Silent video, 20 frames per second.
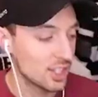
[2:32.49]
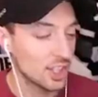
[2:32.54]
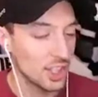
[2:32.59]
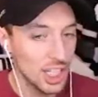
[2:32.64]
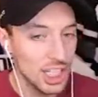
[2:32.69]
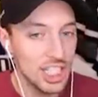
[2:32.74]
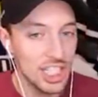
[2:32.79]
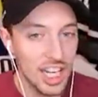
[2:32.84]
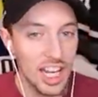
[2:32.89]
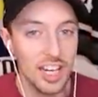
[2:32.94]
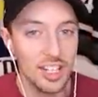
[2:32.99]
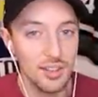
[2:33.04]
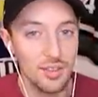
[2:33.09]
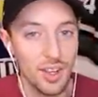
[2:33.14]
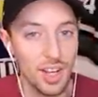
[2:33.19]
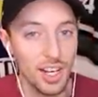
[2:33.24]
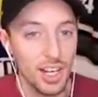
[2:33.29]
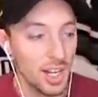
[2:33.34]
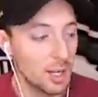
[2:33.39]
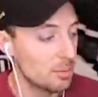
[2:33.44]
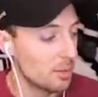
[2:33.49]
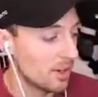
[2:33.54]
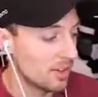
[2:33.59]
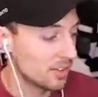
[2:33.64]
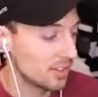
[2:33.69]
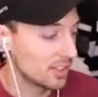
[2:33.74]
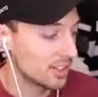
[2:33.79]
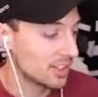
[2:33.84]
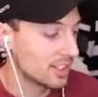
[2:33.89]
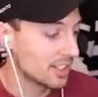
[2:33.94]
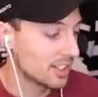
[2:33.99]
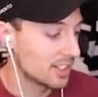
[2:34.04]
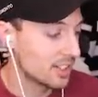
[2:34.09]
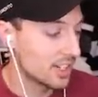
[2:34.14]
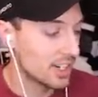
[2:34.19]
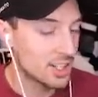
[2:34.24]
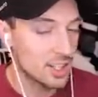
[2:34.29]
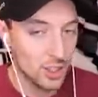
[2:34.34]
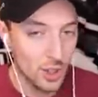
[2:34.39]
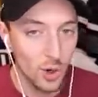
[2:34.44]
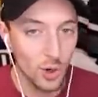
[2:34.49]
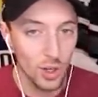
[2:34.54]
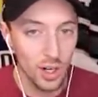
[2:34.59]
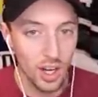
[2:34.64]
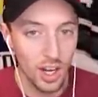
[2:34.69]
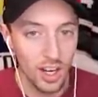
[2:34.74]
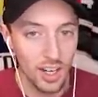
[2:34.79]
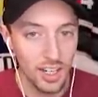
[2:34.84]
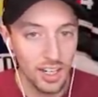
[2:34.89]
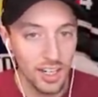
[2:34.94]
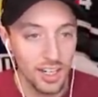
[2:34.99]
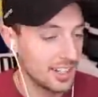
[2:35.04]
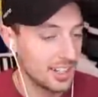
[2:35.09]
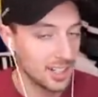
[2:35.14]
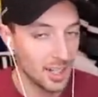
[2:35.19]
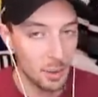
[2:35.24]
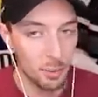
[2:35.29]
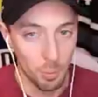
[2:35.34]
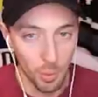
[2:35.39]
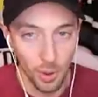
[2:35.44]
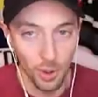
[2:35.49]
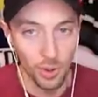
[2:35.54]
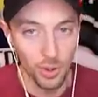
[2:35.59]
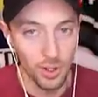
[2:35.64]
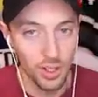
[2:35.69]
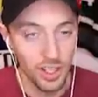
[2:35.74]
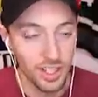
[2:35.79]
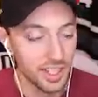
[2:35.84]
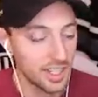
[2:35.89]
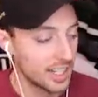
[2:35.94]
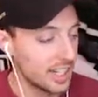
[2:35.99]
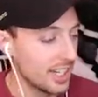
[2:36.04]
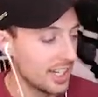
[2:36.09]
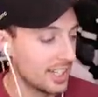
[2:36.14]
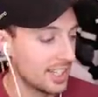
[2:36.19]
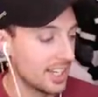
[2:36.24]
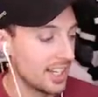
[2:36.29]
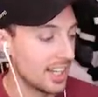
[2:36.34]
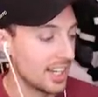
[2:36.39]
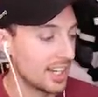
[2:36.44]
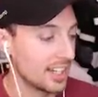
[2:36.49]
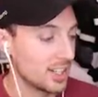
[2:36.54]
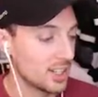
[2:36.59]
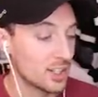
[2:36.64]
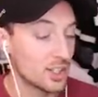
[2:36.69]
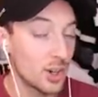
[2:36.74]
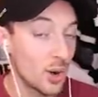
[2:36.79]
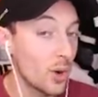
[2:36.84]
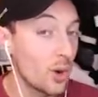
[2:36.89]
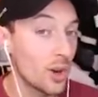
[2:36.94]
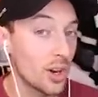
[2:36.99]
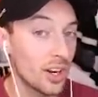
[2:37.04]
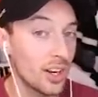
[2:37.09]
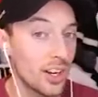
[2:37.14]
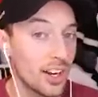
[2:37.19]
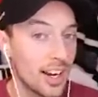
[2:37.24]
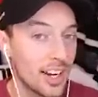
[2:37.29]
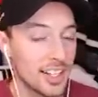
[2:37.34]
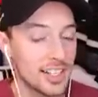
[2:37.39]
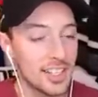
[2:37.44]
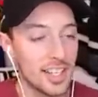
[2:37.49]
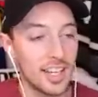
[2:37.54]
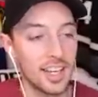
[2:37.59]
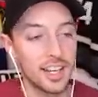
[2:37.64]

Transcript: is the least satisfying game ever. So you get scored on, and you get booed, and then you score, and it's